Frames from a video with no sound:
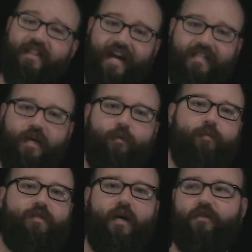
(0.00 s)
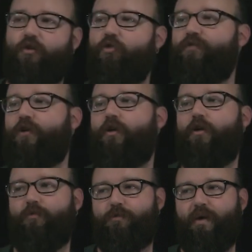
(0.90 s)
that's how we would size our
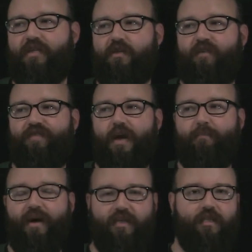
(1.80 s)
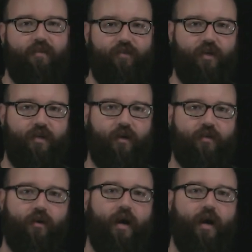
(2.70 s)
overcurrent, was based off the ampacity of the conductor.